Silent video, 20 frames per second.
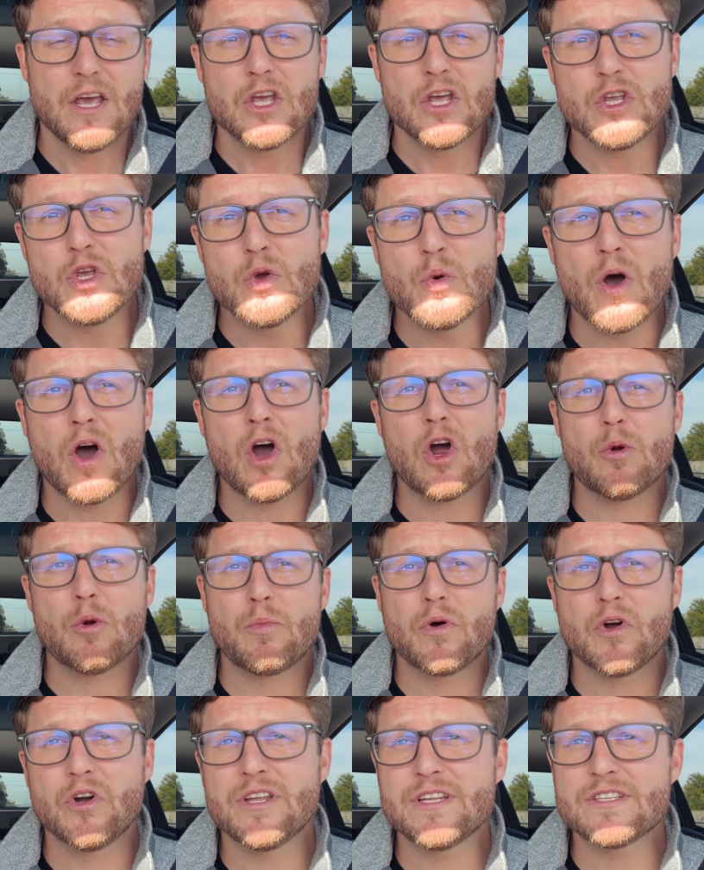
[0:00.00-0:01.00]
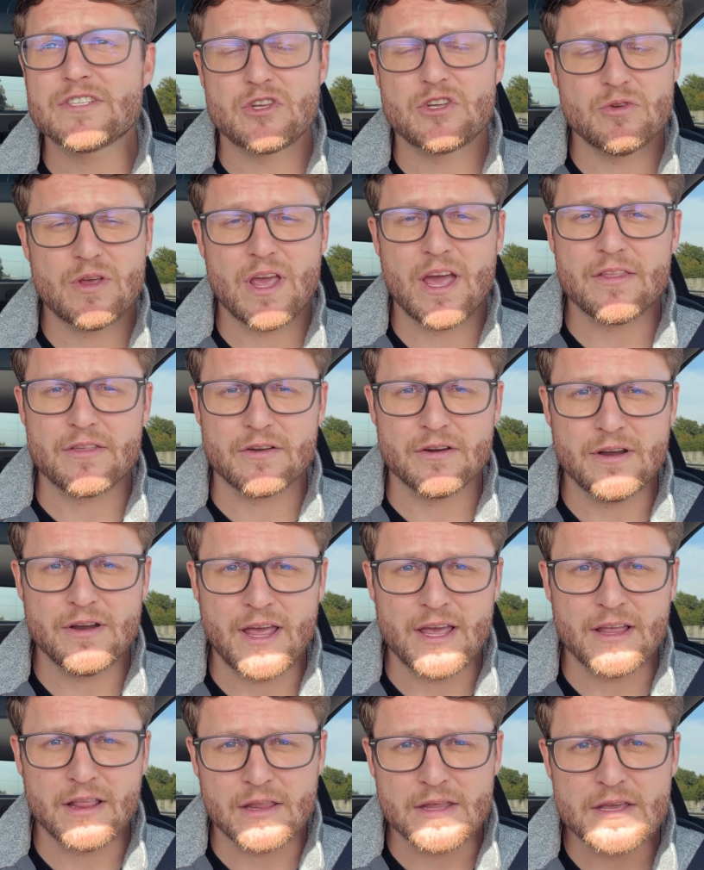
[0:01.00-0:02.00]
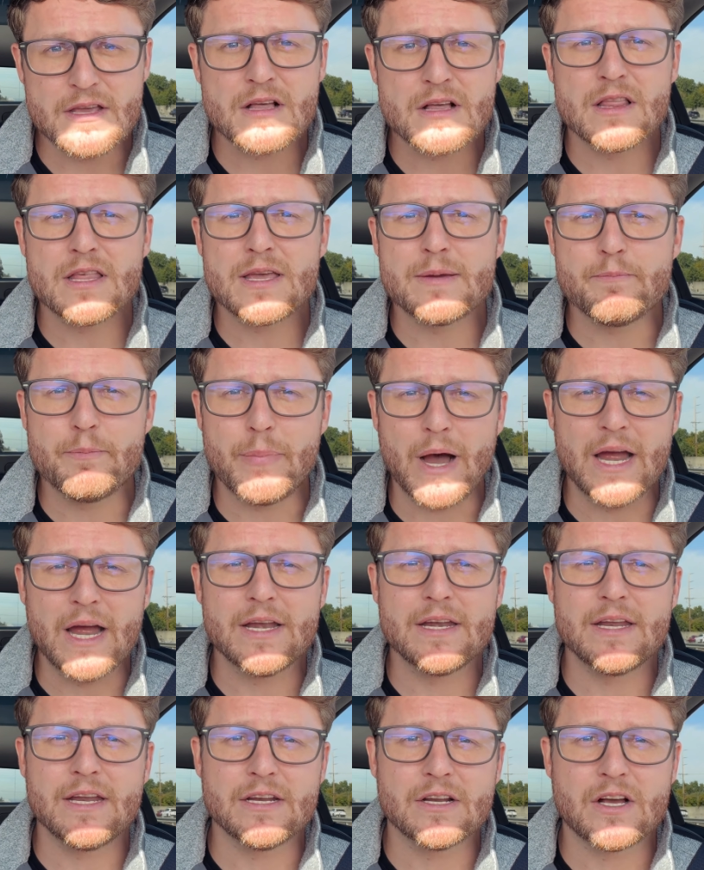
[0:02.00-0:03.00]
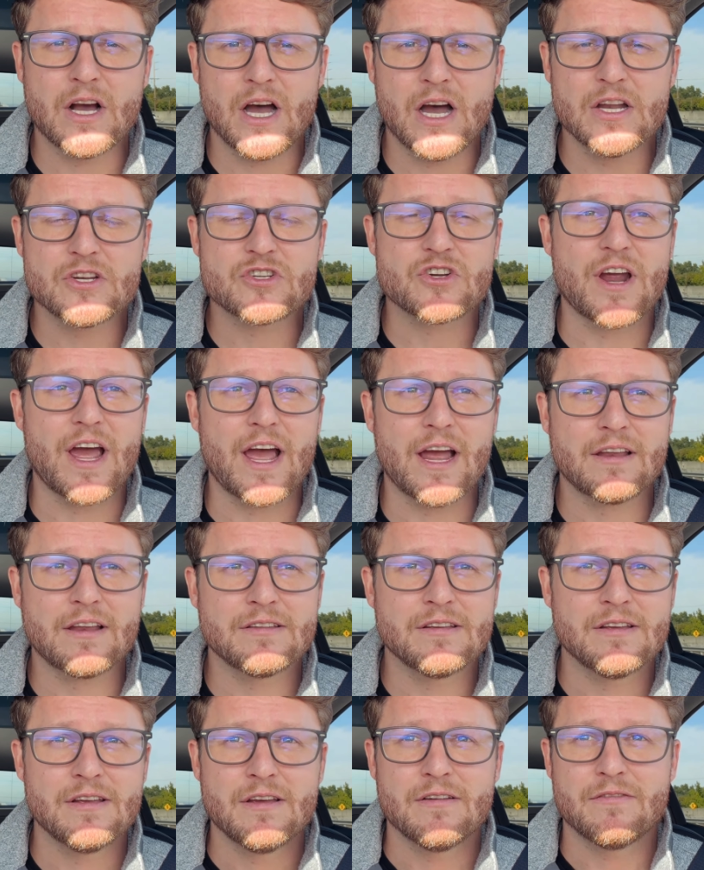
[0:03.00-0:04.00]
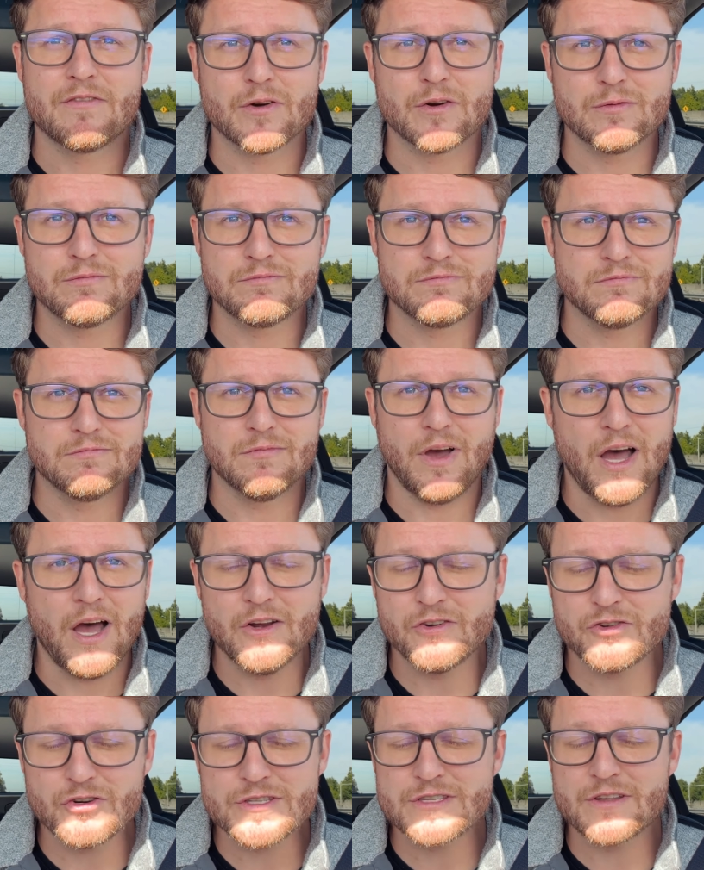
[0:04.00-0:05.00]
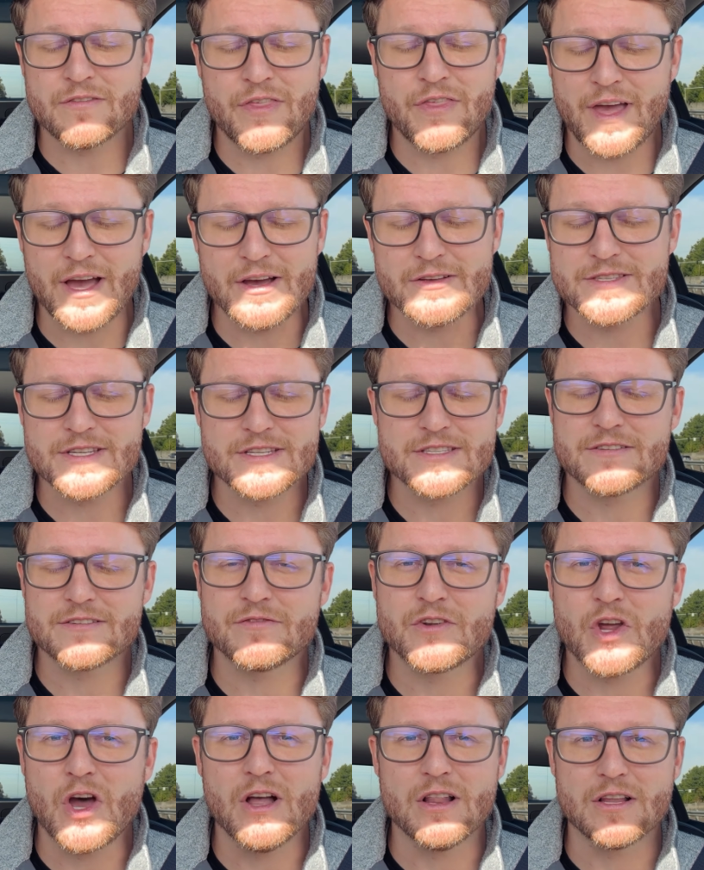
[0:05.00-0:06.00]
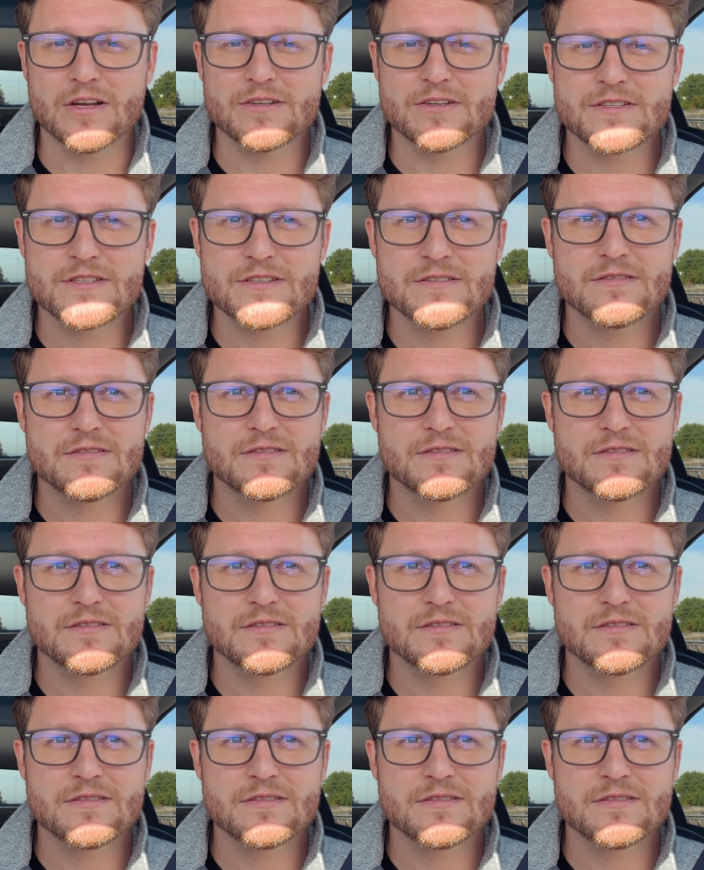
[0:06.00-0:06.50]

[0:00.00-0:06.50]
You are putting together a legally binding contract for hundreds of thousands of dollars.